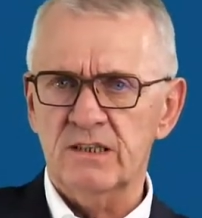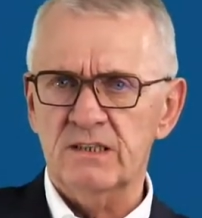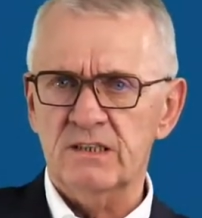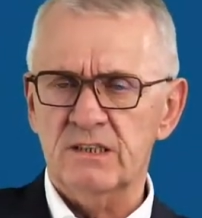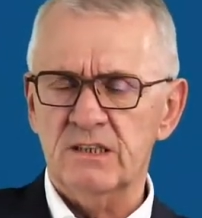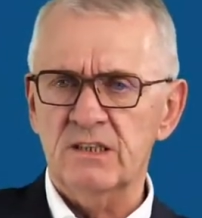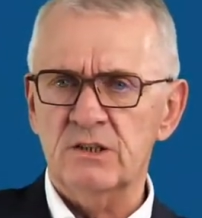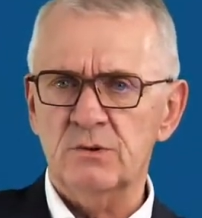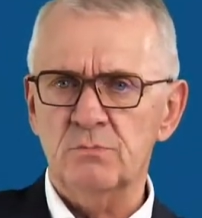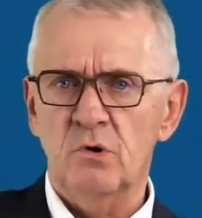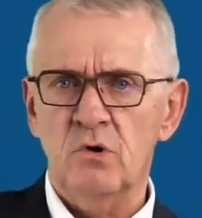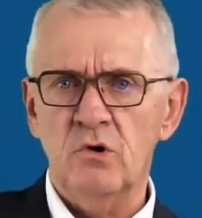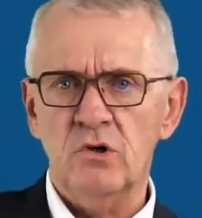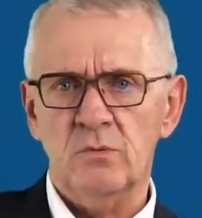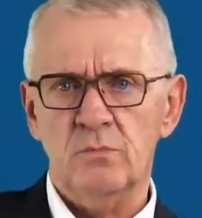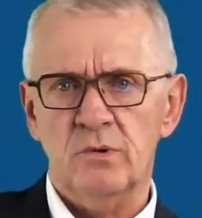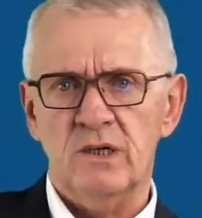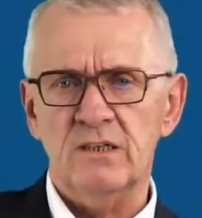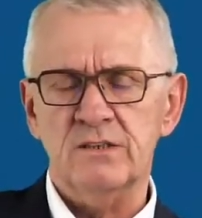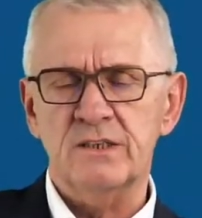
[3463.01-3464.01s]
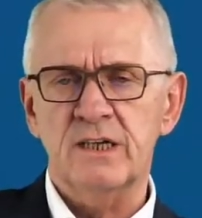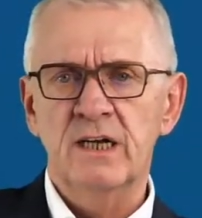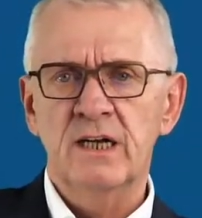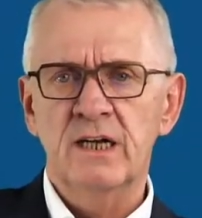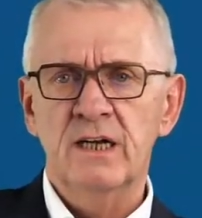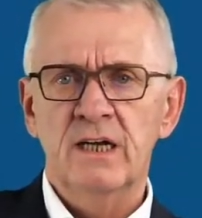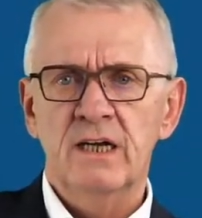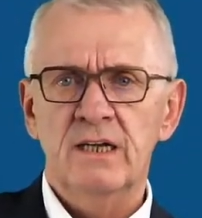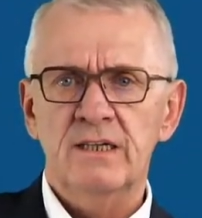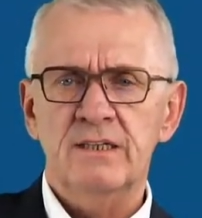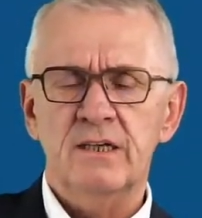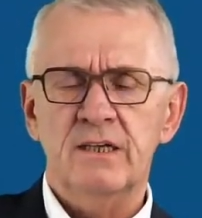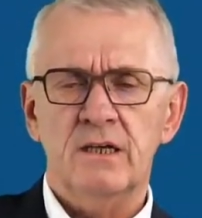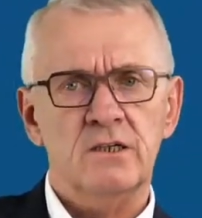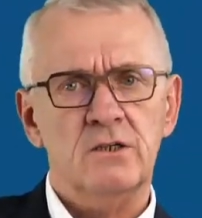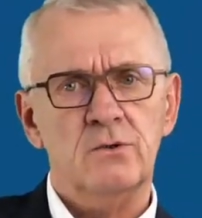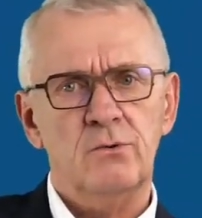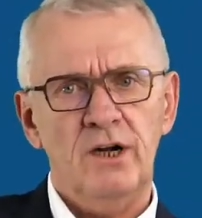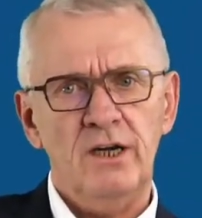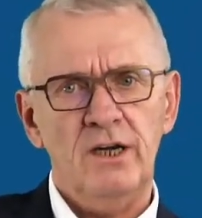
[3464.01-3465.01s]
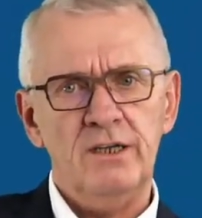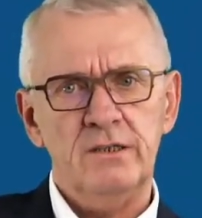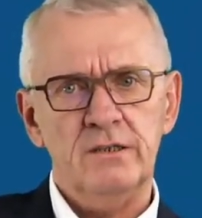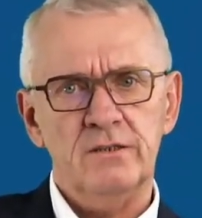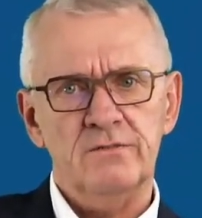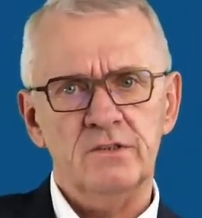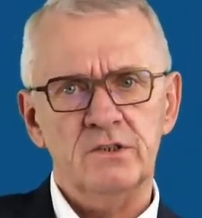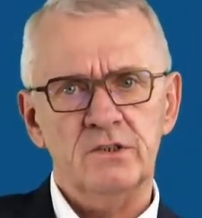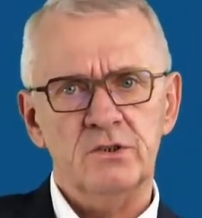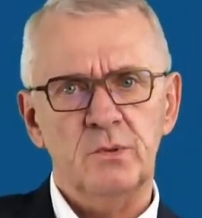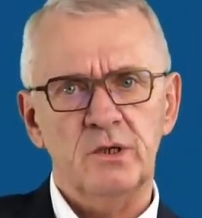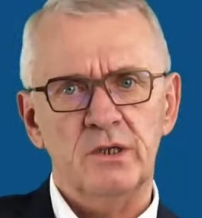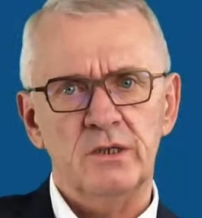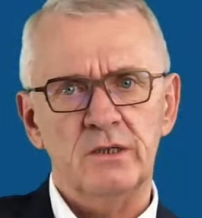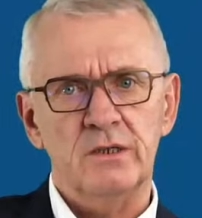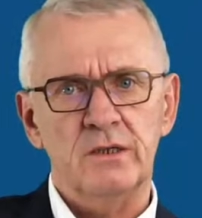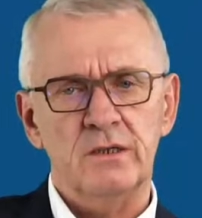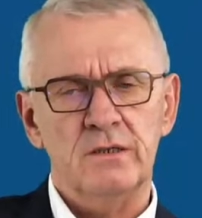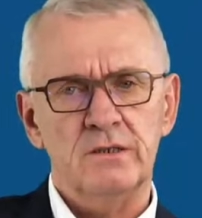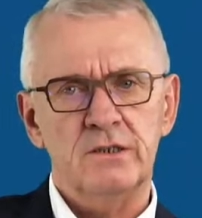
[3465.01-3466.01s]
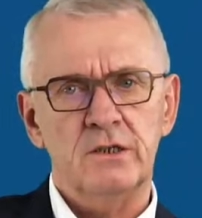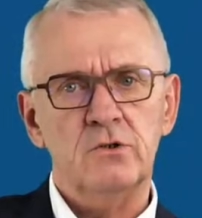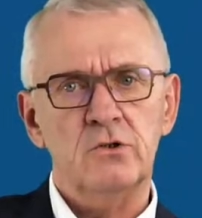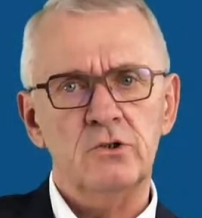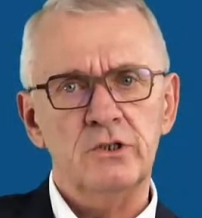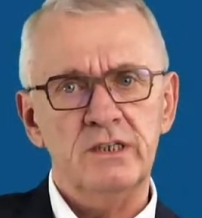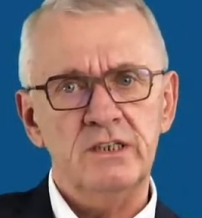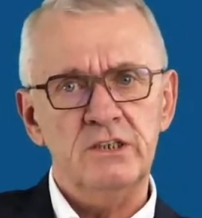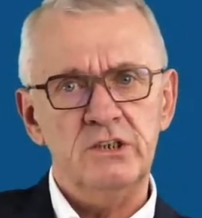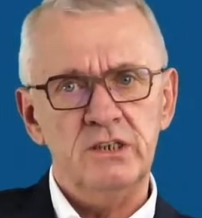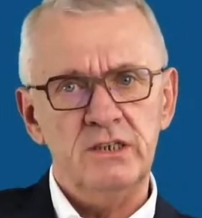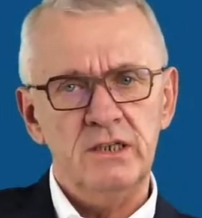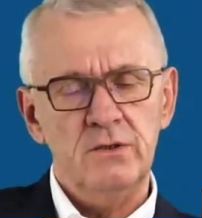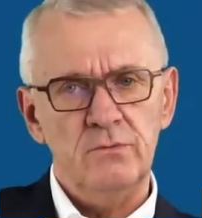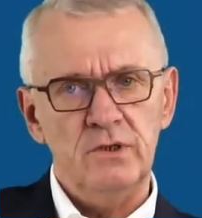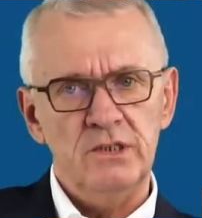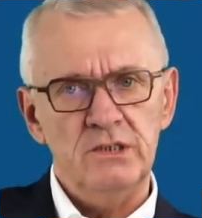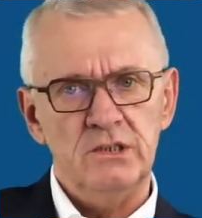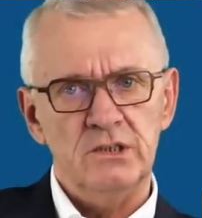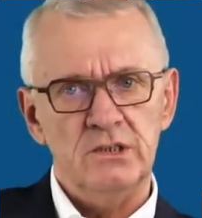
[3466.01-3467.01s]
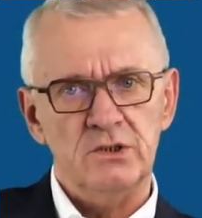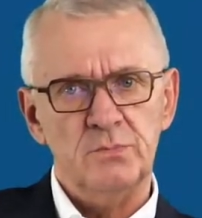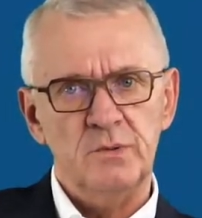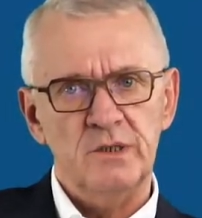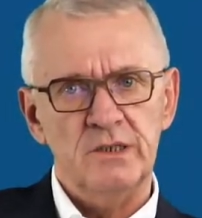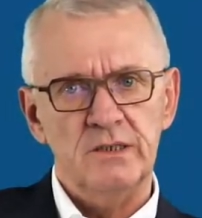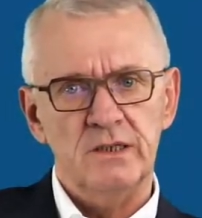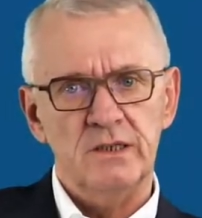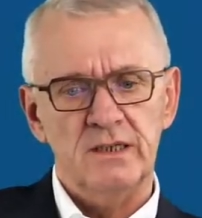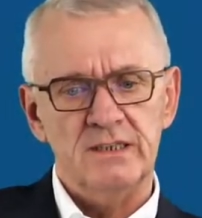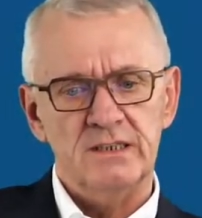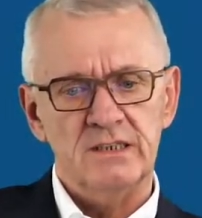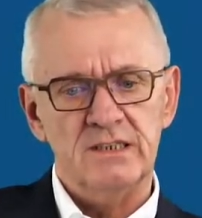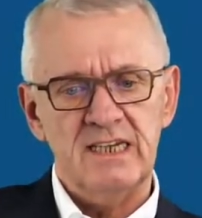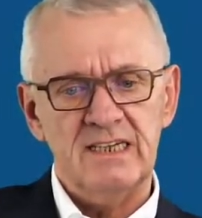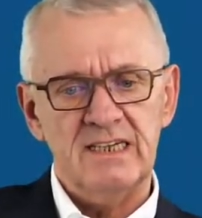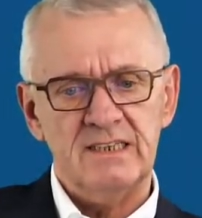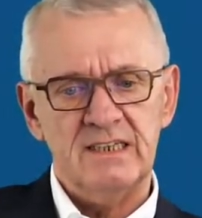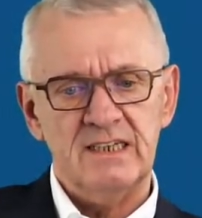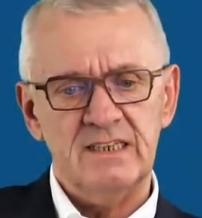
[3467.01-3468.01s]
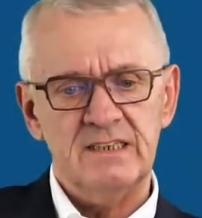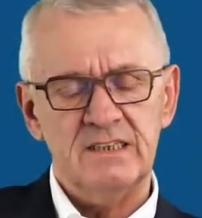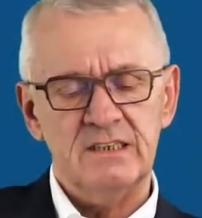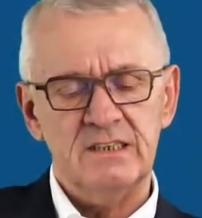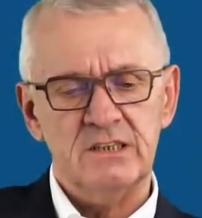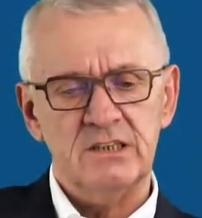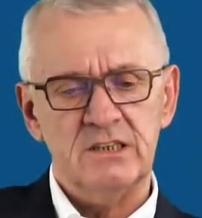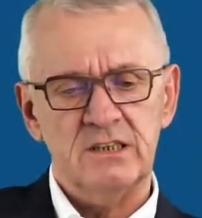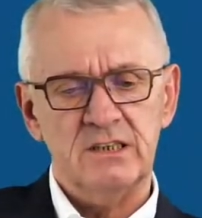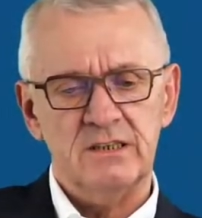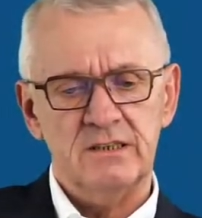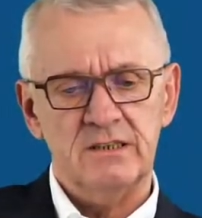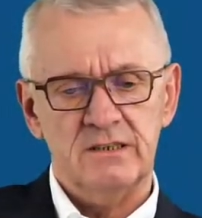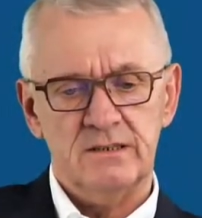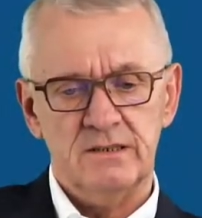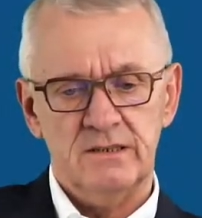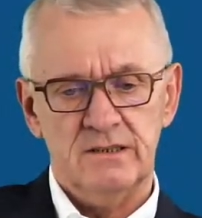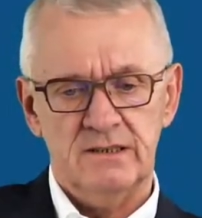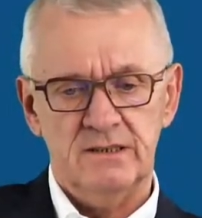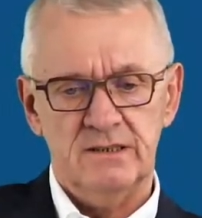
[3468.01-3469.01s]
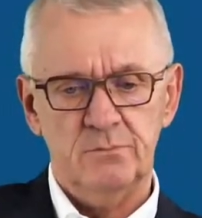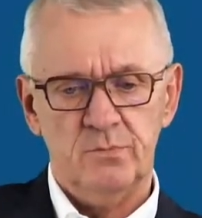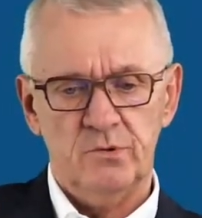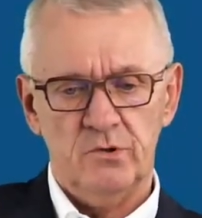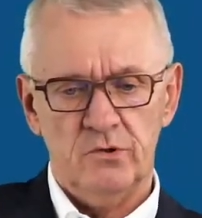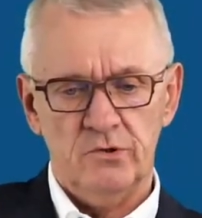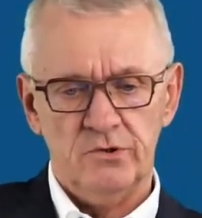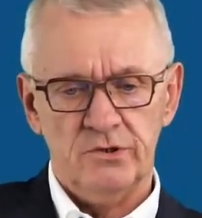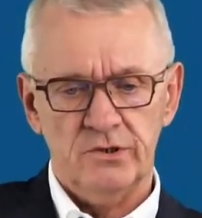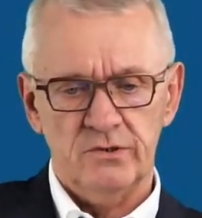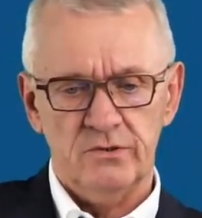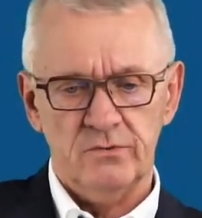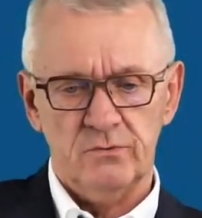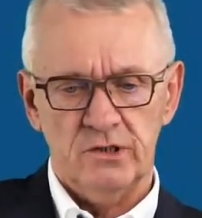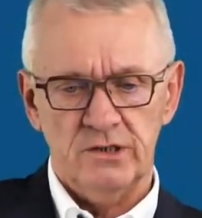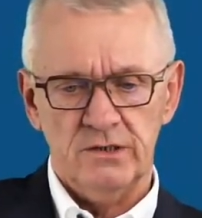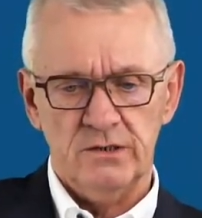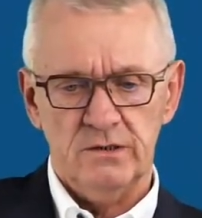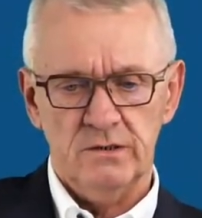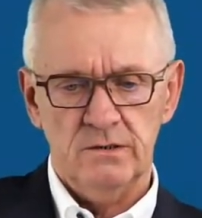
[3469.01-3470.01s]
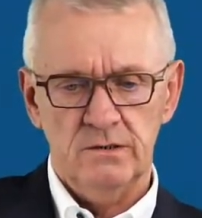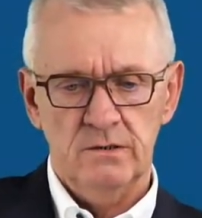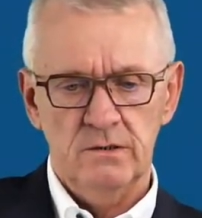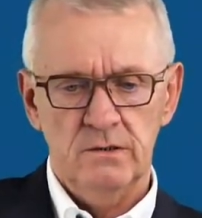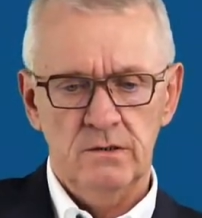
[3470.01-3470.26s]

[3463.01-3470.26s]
It's more about the quality of the spindle, the condition in which the spindle is. That is an important one.